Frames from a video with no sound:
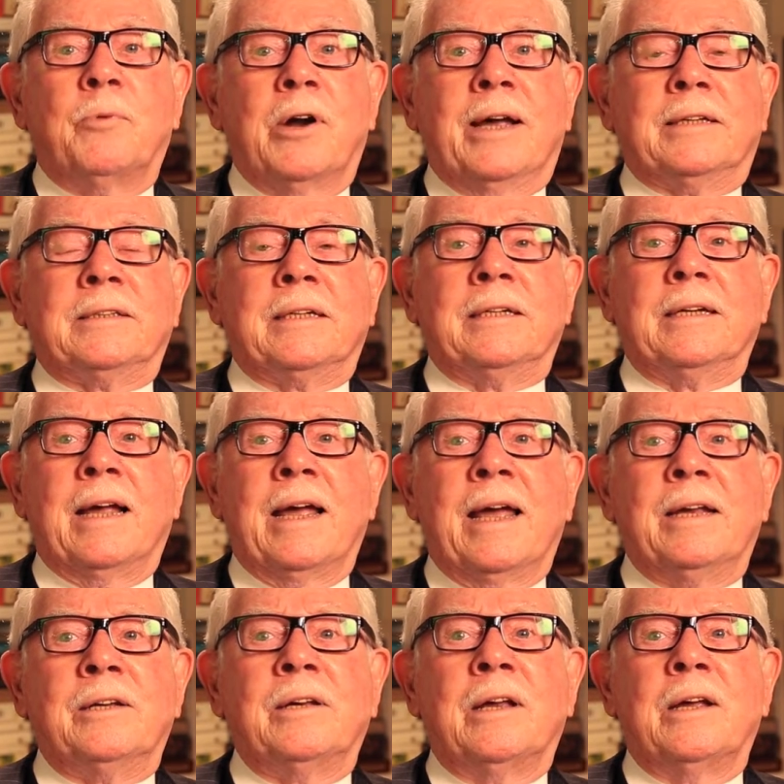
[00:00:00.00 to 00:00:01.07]
present,
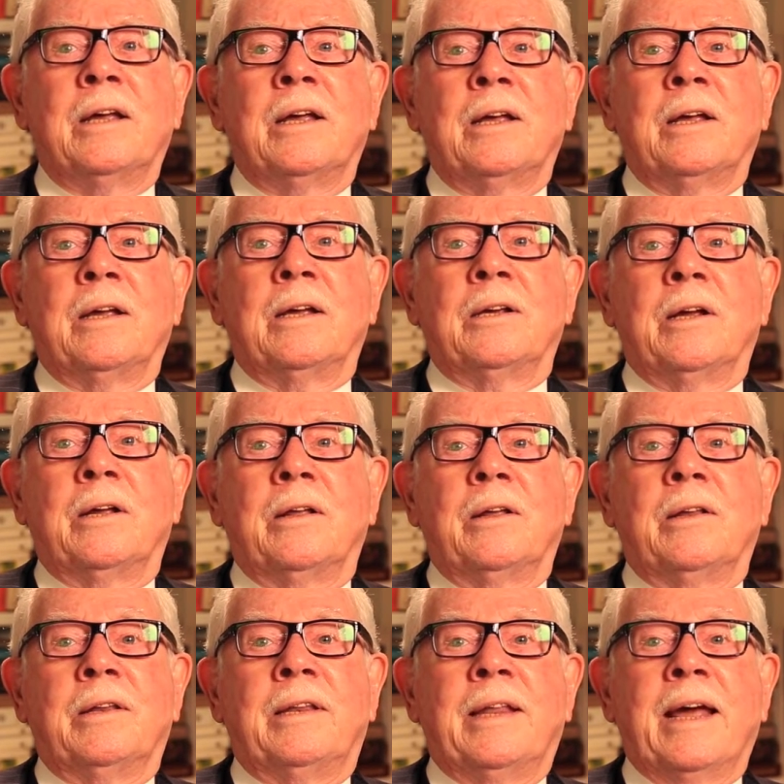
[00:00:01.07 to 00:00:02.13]
and
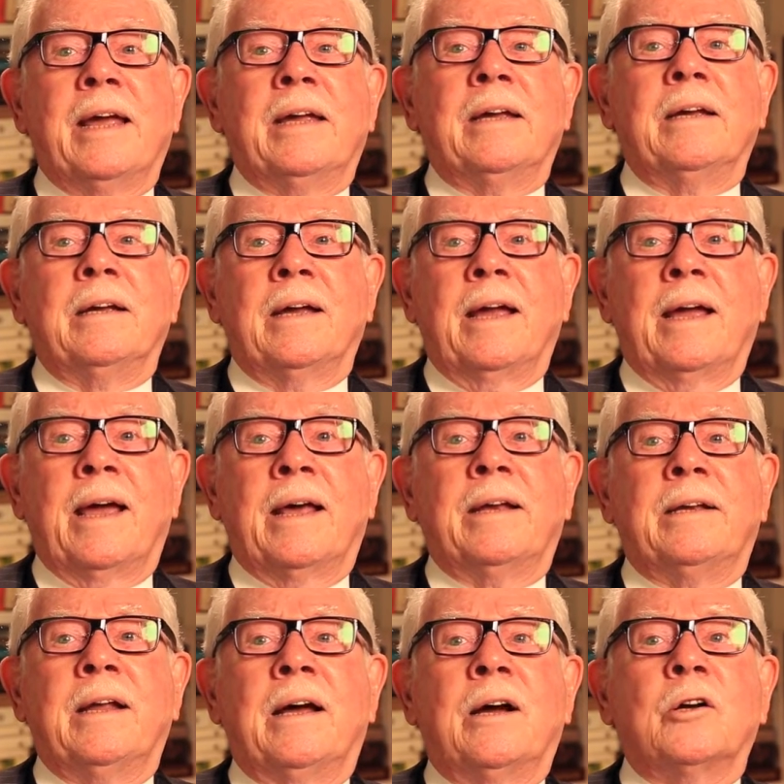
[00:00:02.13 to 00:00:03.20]
they
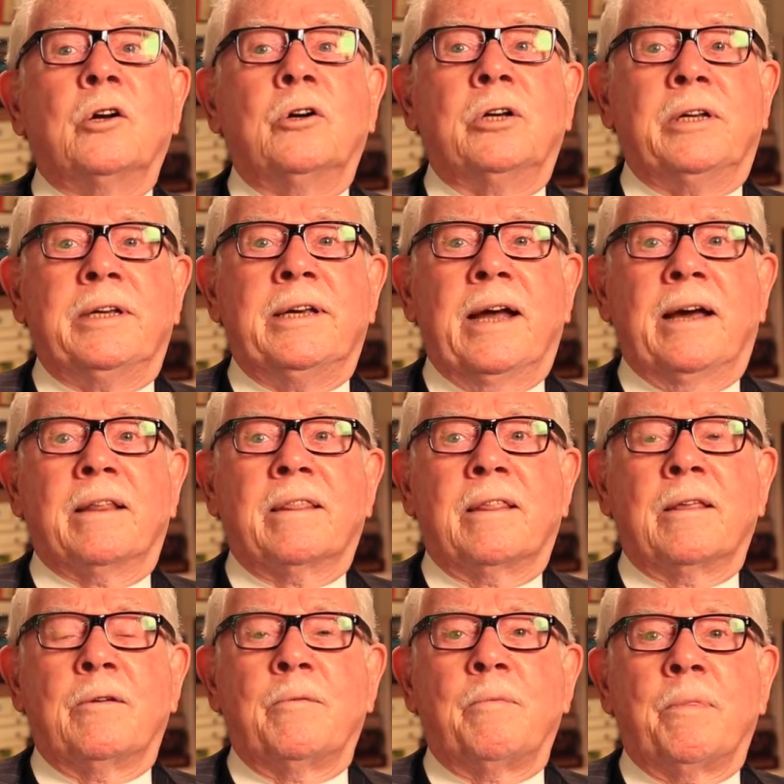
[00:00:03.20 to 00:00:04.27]
had a good death.
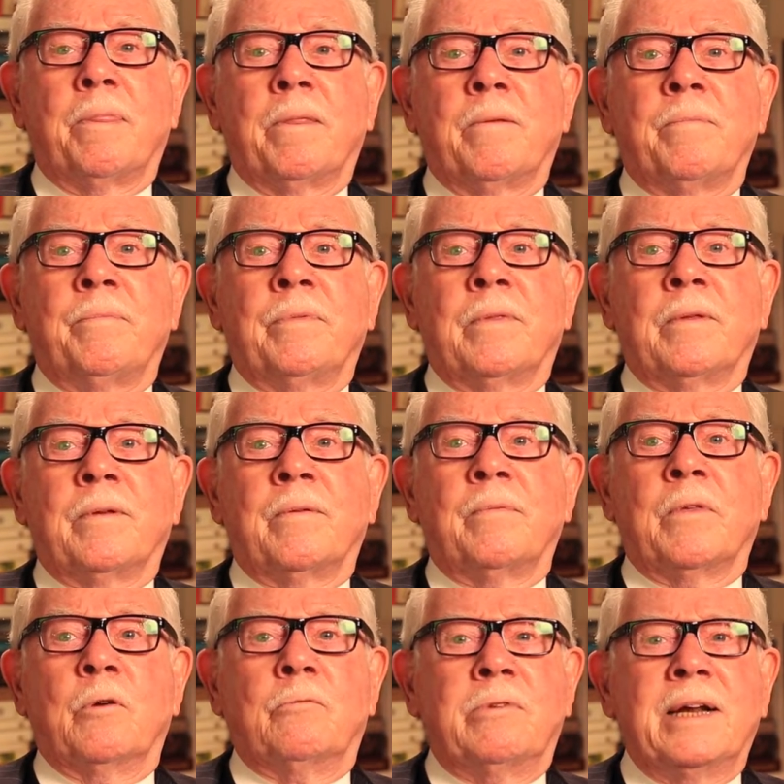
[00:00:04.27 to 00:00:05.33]

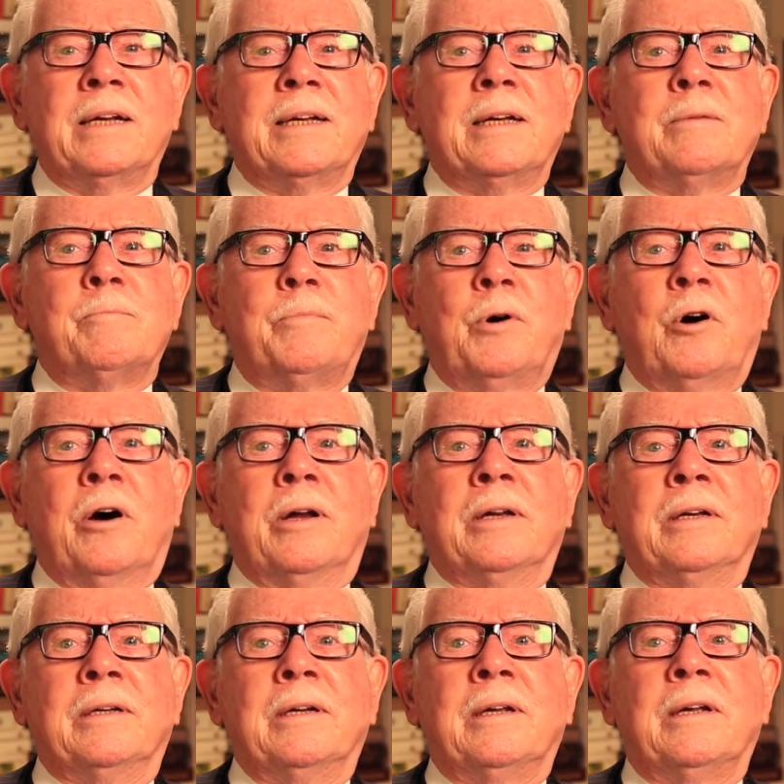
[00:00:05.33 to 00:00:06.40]
Really
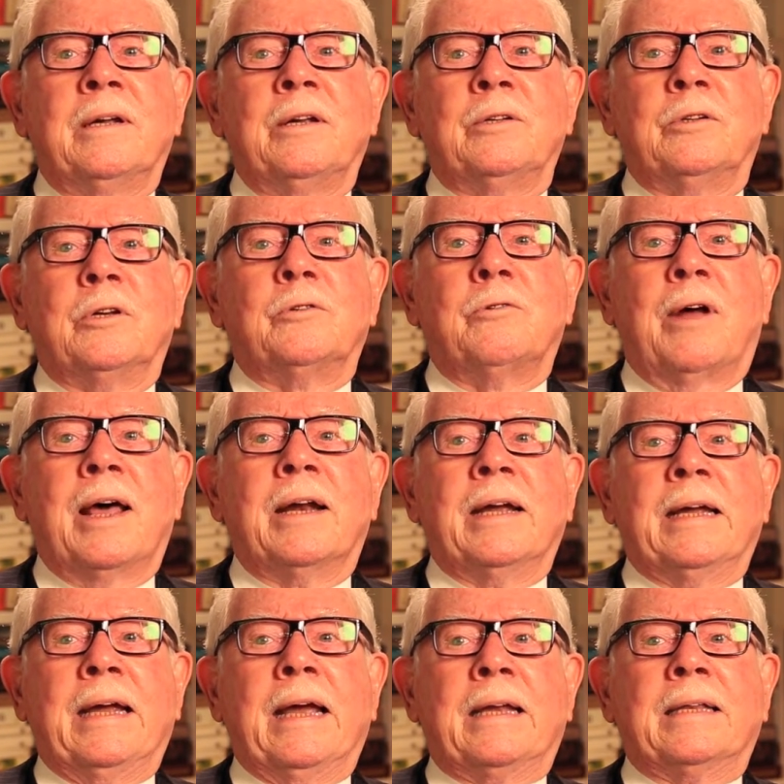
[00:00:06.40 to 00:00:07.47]
important to try to
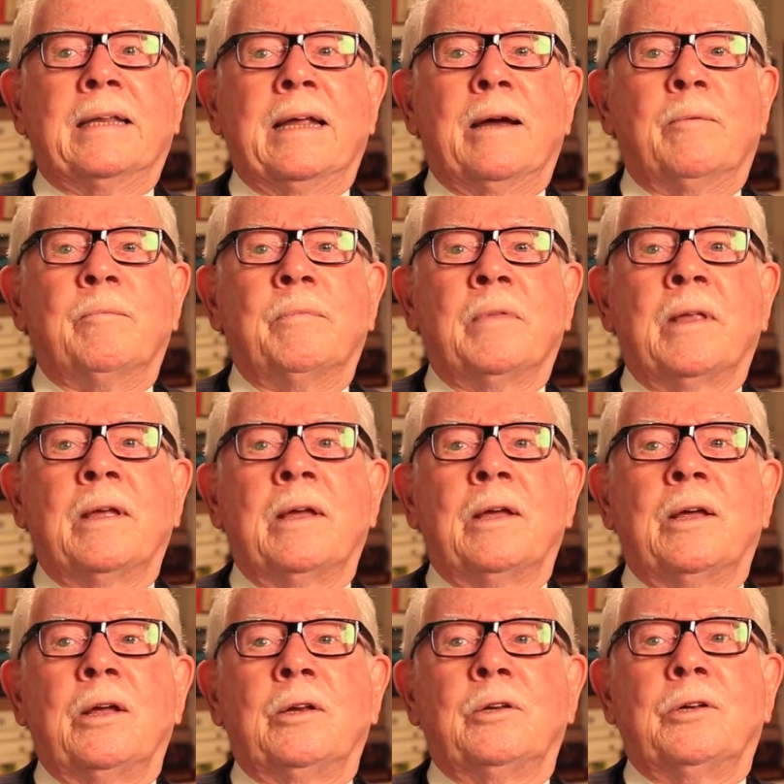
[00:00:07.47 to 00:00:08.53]
get them
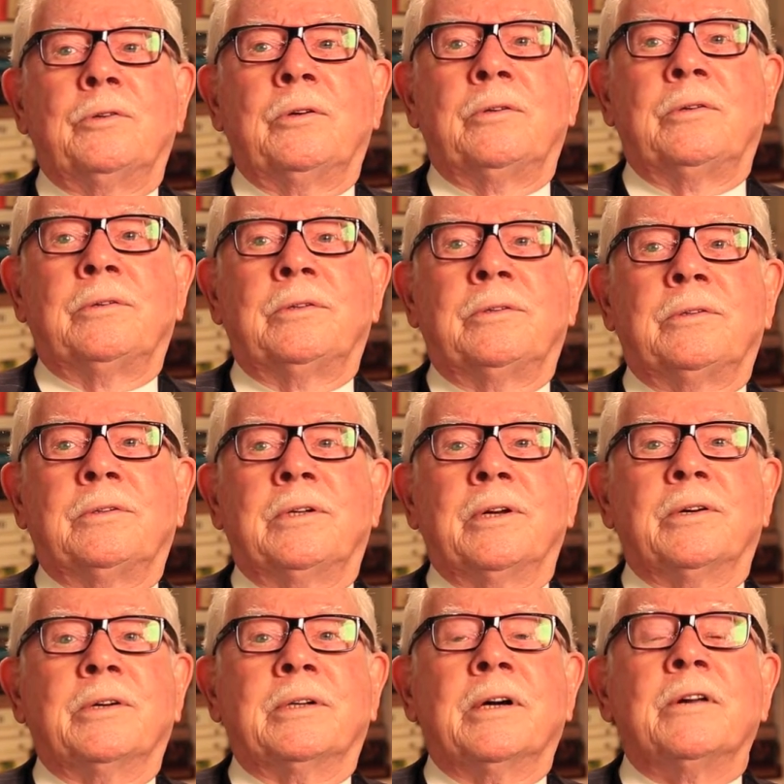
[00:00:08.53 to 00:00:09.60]

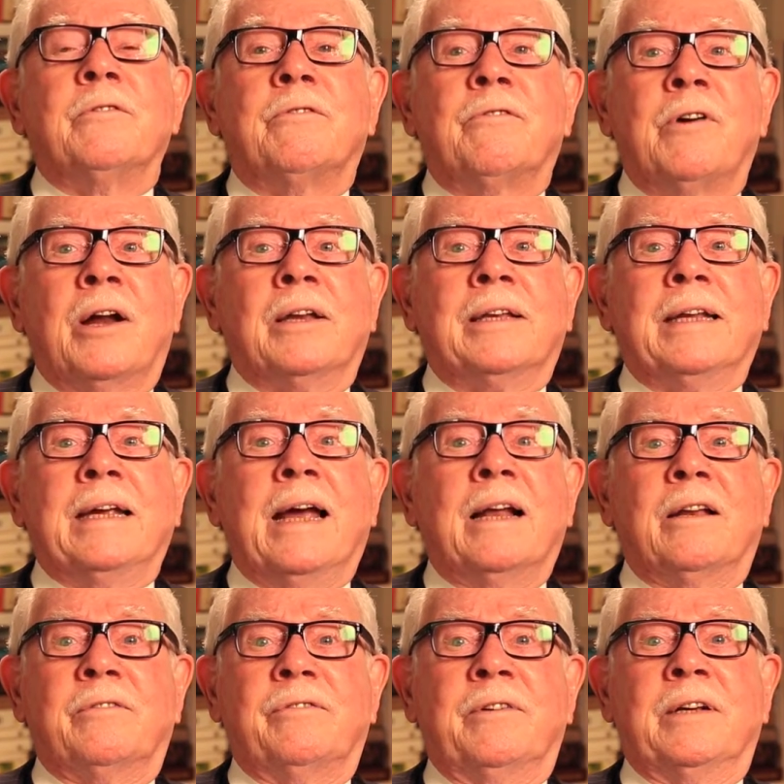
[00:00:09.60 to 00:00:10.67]
to confront the
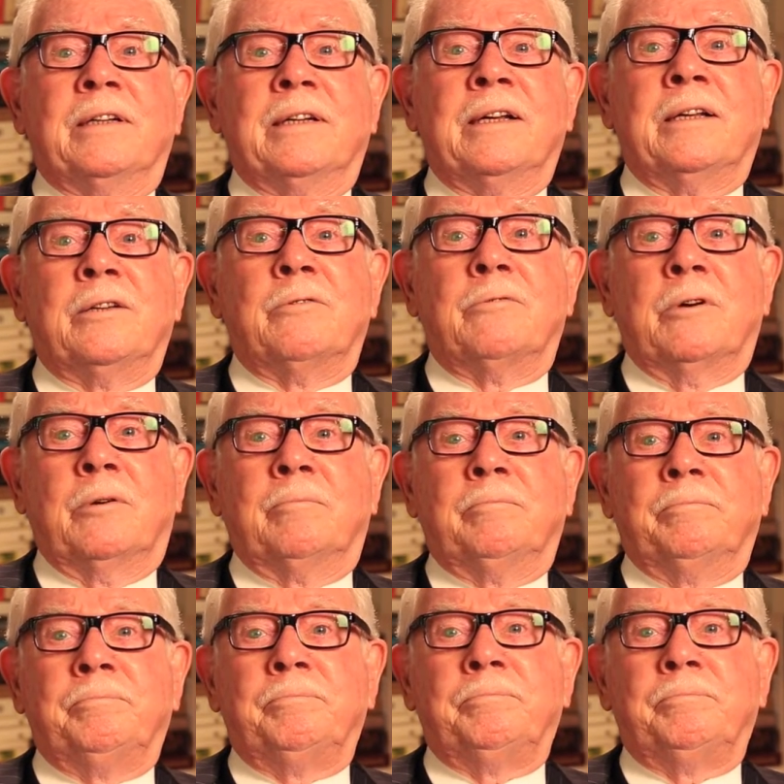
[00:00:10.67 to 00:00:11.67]
elephant in the room.